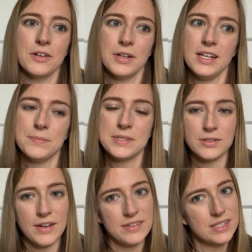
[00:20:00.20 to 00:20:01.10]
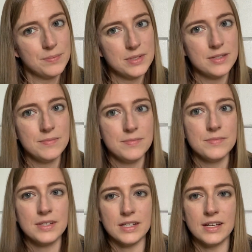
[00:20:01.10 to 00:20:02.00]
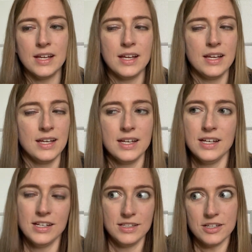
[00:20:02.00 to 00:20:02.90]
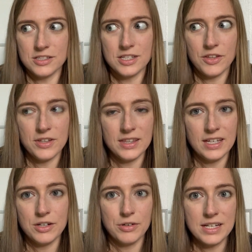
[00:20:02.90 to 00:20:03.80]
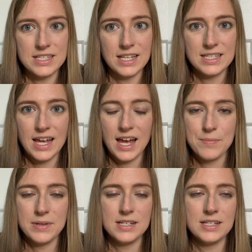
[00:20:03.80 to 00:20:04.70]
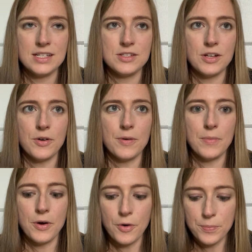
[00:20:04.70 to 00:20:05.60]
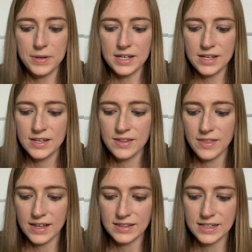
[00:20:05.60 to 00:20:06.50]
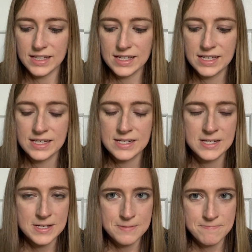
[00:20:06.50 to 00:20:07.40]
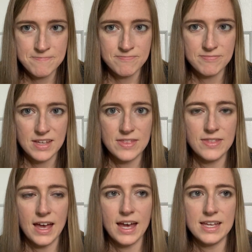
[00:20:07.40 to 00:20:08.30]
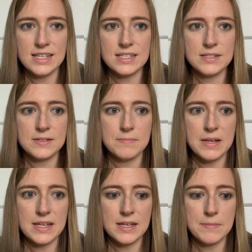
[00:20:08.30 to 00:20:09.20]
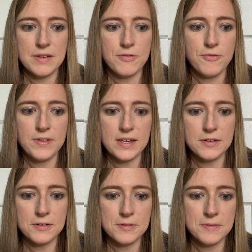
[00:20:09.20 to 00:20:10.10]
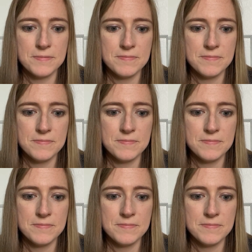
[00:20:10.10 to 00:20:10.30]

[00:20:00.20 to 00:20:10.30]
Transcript: okay, I'm still having symptoms and there's nothing like crazy that's happened. So I'm hoping that like that is making me feel,